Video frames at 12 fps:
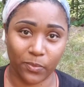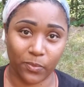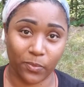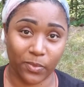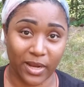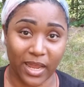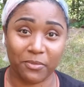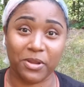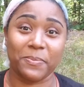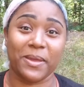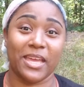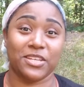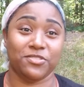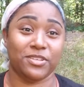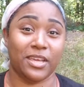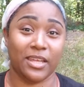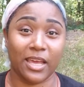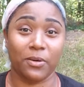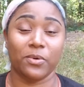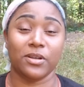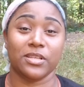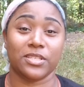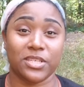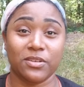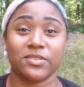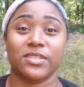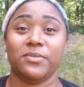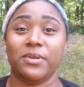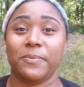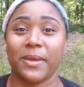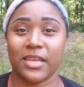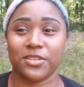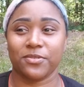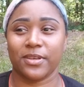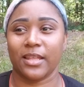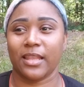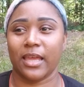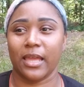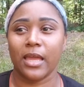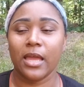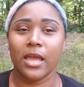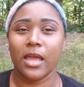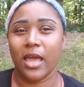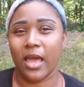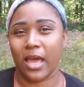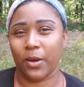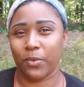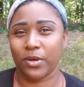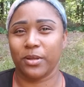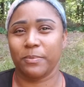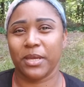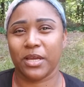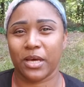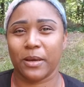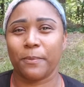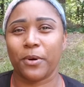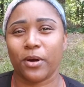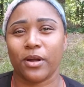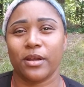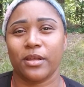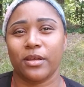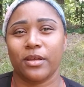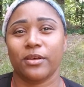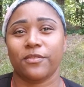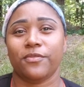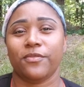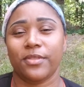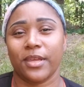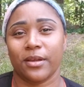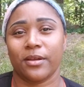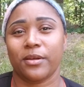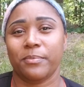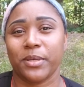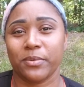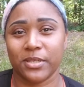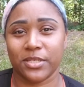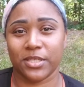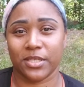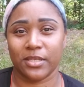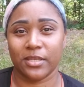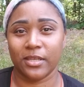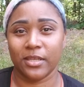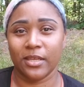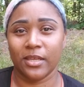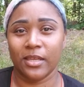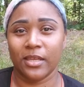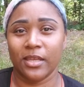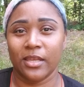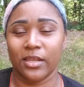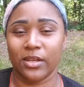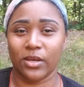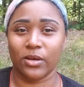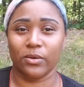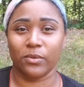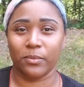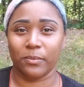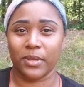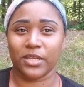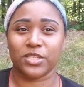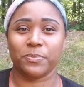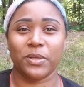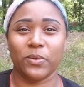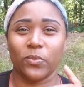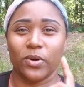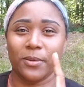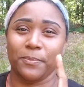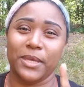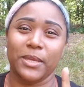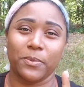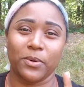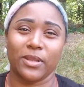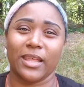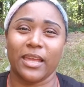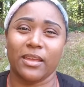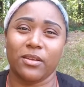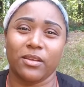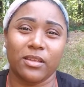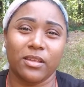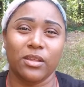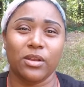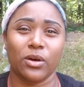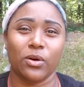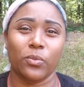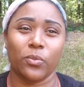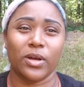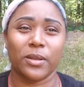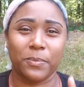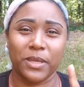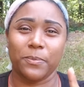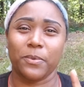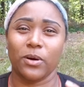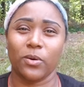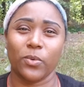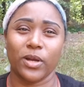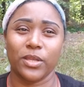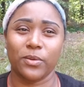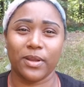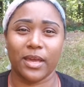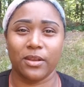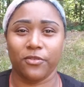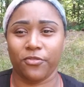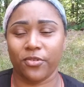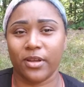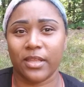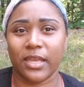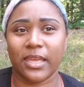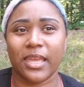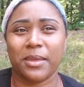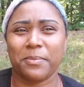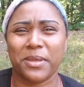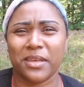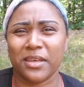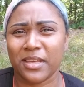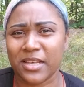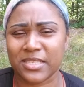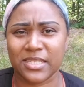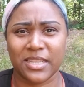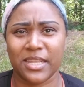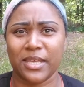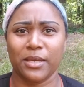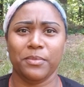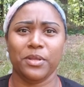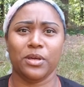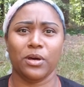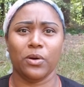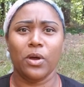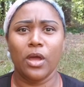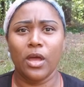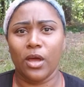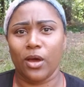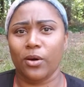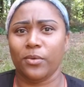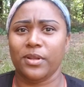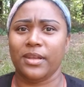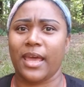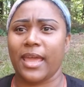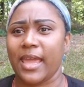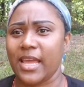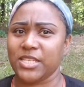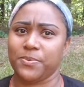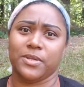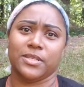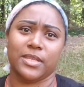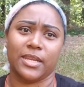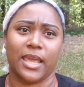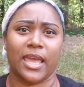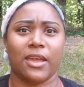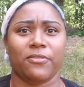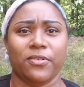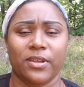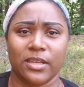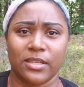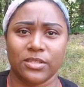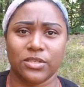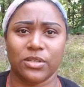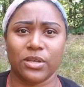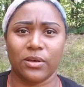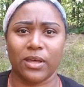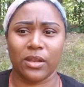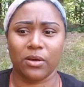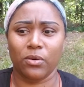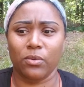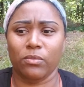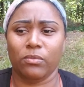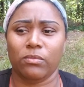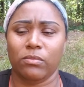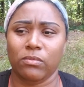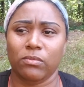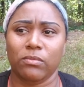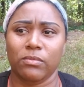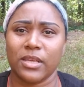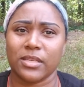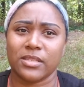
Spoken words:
when I repatriate, I want to seriously repatriate. Like, I want to become part of their community. You know, it should be one people, like, you know, one people on one united front. It can't be a us and them, you know, oh, the diasporans and the Africans. You know, that's